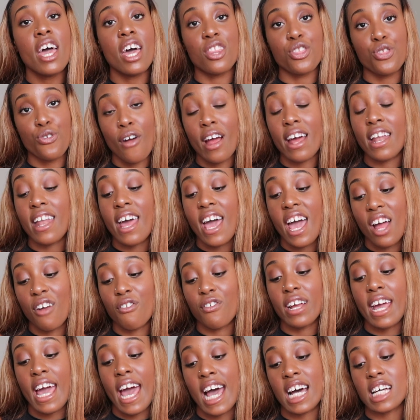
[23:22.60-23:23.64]
and threaten
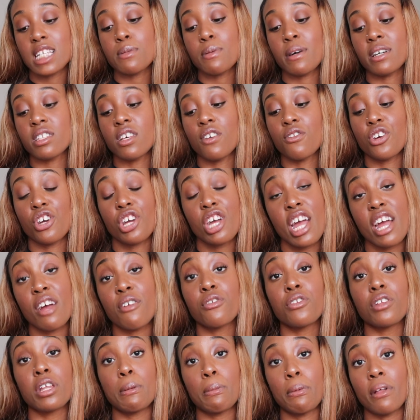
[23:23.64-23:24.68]
every aspect of their
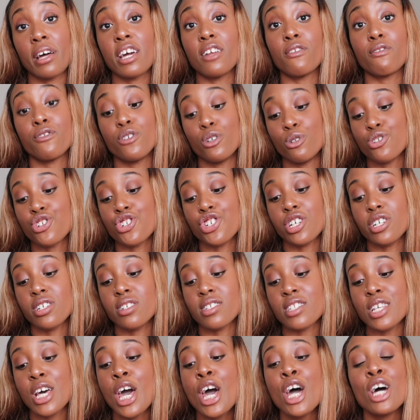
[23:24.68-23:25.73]
carefully planned
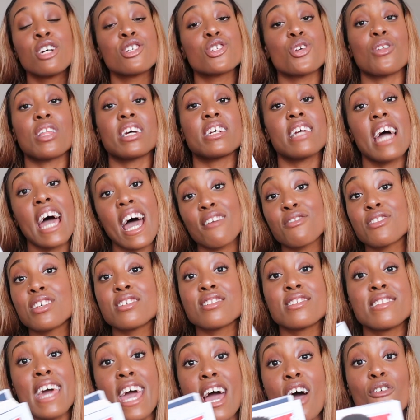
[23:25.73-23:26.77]
futures. So they have
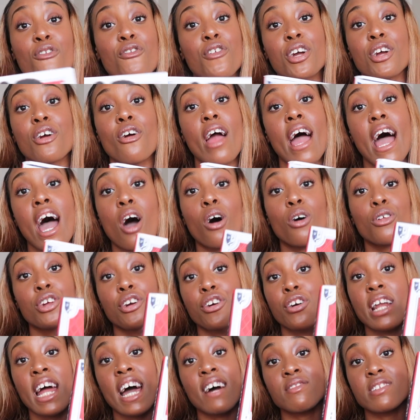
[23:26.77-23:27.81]
to now figure out,
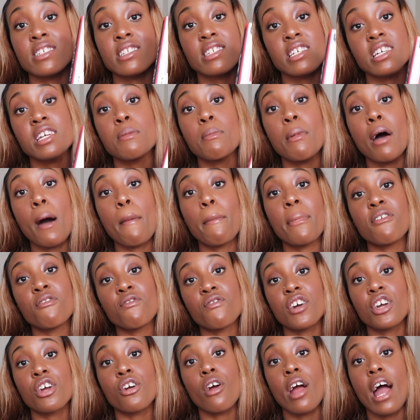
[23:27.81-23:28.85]
they're gonna have to team up and
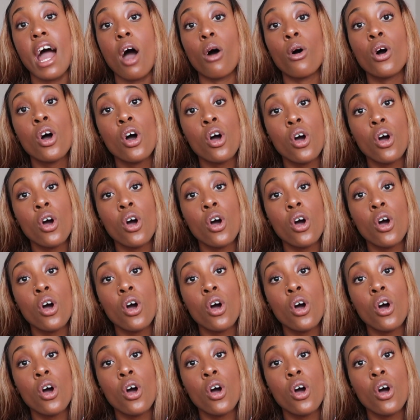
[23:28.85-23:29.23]
figure out